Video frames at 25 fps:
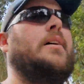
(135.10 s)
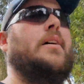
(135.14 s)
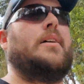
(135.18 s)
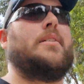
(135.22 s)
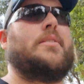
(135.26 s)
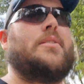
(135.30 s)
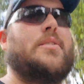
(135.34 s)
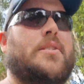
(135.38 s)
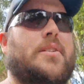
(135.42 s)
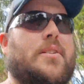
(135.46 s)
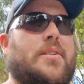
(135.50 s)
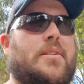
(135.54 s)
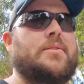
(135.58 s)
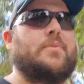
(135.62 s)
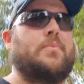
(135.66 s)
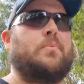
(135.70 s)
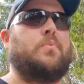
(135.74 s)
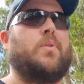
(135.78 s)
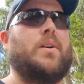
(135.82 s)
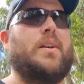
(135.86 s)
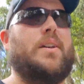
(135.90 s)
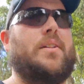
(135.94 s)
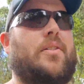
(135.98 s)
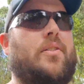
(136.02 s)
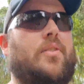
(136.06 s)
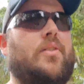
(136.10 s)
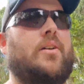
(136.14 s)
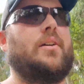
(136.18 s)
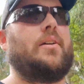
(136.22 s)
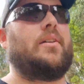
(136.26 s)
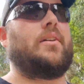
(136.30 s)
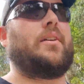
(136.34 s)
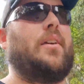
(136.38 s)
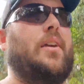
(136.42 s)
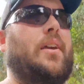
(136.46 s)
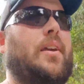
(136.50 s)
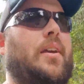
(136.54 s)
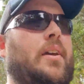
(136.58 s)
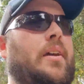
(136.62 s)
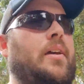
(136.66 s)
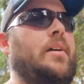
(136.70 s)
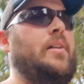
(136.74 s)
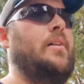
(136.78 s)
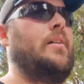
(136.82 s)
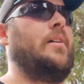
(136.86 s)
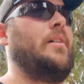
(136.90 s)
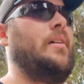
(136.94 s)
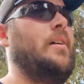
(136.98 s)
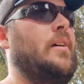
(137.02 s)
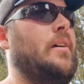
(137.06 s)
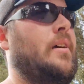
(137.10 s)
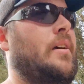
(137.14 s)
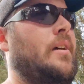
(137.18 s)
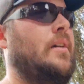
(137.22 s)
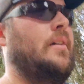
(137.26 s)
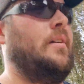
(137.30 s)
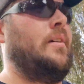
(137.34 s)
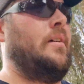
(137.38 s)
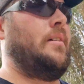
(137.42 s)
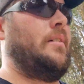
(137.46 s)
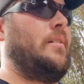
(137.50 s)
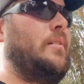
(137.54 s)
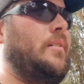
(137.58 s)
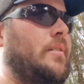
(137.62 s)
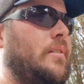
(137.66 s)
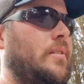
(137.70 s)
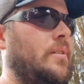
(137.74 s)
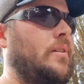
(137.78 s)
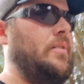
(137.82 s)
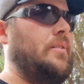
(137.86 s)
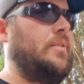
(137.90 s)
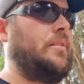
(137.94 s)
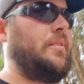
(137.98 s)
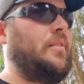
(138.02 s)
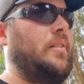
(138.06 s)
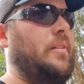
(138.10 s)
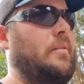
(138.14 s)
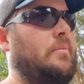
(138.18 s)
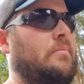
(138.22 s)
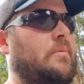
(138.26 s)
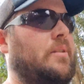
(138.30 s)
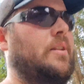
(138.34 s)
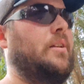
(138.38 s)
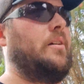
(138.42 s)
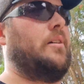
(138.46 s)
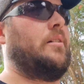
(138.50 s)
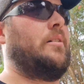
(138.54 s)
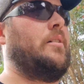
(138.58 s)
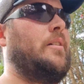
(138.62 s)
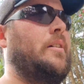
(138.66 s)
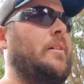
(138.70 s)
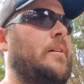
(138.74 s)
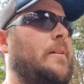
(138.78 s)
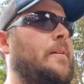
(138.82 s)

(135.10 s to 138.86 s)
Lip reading: It's just we think that, if